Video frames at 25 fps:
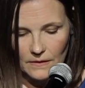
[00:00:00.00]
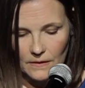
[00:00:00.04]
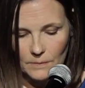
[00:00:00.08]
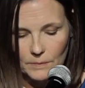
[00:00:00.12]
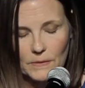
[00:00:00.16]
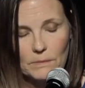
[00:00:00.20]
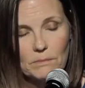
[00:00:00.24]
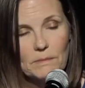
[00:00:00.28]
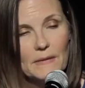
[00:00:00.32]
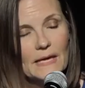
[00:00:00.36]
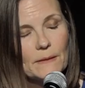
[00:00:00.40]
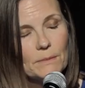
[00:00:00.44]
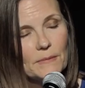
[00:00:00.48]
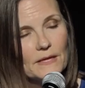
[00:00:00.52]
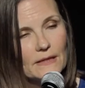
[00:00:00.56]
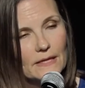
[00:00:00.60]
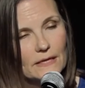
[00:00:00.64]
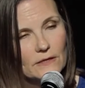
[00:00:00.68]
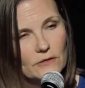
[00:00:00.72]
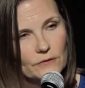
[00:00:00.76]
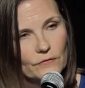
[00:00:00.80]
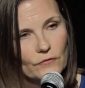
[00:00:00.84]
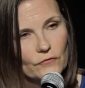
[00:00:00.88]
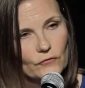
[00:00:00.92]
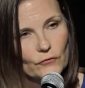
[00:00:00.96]
But maybe
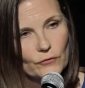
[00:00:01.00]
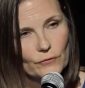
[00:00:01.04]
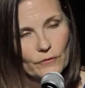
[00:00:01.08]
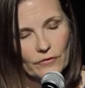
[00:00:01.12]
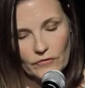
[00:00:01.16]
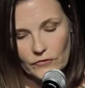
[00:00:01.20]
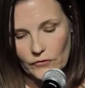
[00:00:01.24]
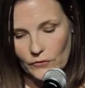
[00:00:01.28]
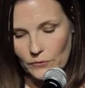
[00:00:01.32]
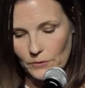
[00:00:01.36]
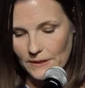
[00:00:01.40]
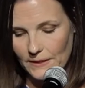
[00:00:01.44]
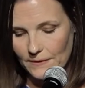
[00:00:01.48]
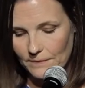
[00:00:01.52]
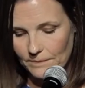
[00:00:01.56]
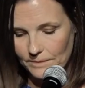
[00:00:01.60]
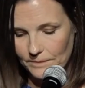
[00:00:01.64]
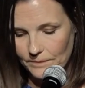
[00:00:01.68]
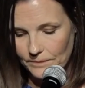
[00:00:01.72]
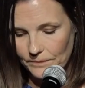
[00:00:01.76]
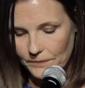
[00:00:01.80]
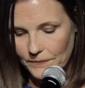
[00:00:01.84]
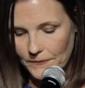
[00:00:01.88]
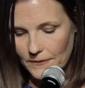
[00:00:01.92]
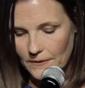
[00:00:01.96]
there is truth to it.
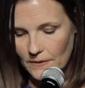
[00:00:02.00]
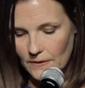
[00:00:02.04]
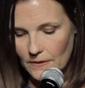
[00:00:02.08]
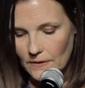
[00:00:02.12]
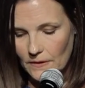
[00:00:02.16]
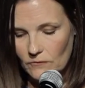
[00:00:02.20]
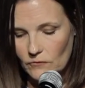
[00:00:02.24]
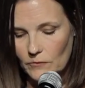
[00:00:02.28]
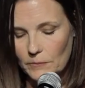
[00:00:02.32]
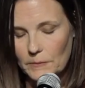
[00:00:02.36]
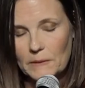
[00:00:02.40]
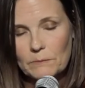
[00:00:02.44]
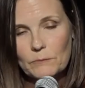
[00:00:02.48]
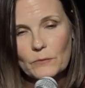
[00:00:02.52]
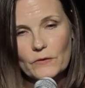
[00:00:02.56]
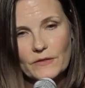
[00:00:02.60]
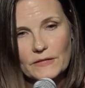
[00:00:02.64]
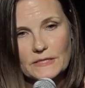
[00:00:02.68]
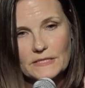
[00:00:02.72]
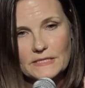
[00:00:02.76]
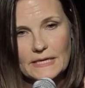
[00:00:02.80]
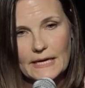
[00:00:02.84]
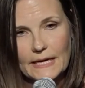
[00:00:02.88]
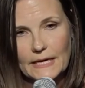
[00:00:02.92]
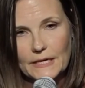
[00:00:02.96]
Remember the
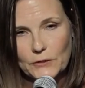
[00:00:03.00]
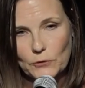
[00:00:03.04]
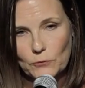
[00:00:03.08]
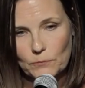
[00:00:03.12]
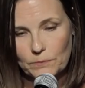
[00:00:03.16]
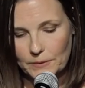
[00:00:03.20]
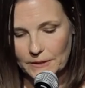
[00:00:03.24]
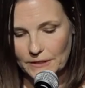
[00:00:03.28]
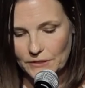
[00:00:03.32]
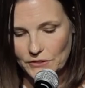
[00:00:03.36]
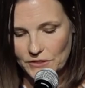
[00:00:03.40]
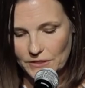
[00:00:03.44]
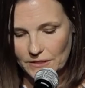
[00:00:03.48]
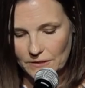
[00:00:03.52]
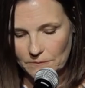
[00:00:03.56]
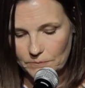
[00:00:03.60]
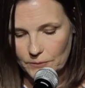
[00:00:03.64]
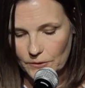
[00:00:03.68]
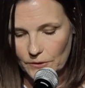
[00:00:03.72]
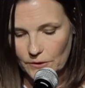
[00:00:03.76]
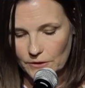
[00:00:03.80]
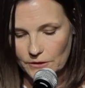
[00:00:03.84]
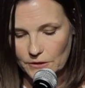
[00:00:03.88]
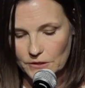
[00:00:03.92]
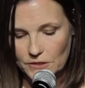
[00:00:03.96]
day you binged and
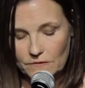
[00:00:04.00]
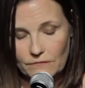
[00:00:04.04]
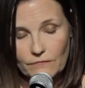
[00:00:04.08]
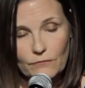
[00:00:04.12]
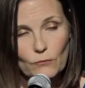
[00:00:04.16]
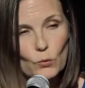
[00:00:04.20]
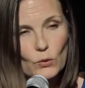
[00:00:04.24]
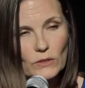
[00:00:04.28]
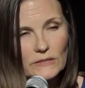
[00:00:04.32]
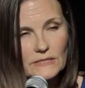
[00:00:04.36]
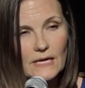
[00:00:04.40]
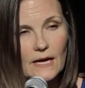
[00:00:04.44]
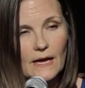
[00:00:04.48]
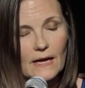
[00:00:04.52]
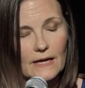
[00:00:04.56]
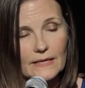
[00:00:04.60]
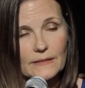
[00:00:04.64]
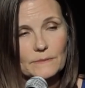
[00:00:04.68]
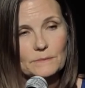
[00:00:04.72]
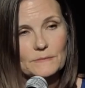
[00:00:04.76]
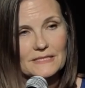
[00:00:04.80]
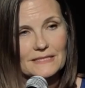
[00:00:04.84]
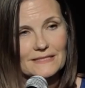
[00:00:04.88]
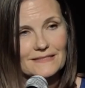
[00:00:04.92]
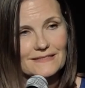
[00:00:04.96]
purged four
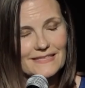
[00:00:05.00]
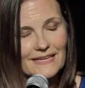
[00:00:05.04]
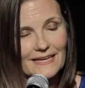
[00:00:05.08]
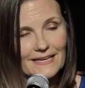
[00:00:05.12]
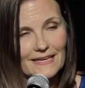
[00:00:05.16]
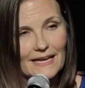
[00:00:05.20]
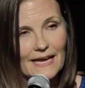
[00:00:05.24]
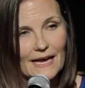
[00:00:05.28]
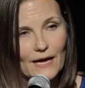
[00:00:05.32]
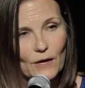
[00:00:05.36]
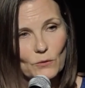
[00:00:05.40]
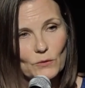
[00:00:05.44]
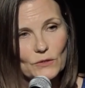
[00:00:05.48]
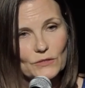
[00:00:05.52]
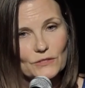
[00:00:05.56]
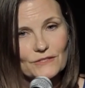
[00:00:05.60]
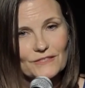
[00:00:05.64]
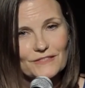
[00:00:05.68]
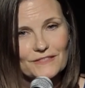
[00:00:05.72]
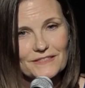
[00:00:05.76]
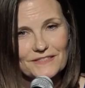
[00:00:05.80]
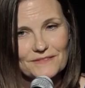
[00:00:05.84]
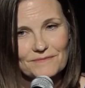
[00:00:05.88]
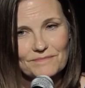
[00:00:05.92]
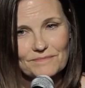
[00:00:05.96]
times in 10
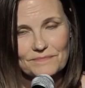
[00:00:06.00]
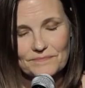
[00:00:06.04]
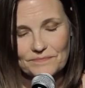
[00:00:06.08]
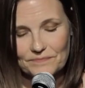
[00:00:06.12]
hours?